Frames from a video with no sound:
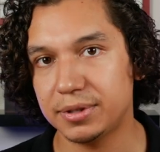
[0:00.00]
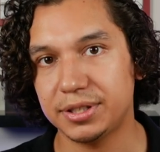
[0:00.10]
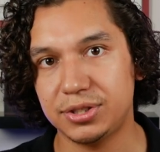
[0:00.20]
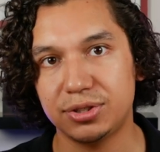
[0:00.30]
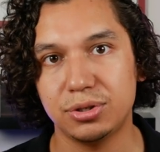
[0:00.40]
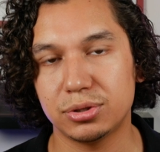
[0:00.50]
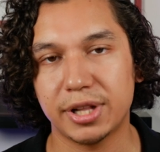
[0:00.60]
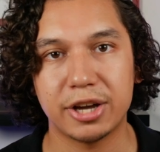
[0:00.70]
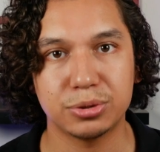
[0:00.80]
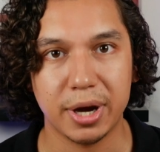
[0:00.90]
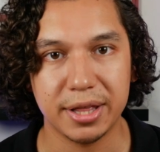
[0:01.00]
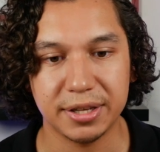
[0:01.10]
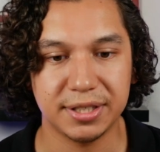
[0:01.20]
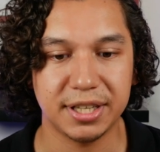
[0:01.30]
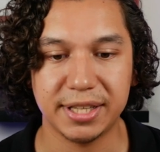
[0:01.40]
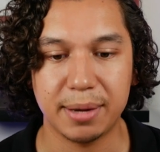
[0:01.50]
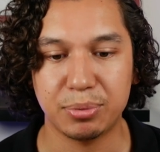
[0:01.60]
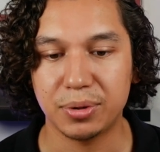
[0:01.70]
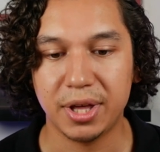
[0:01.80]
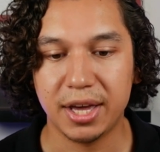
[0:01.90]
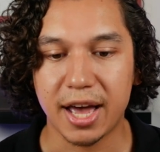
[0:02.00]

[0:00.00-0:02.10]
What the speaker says: let's just use Lashright as an example.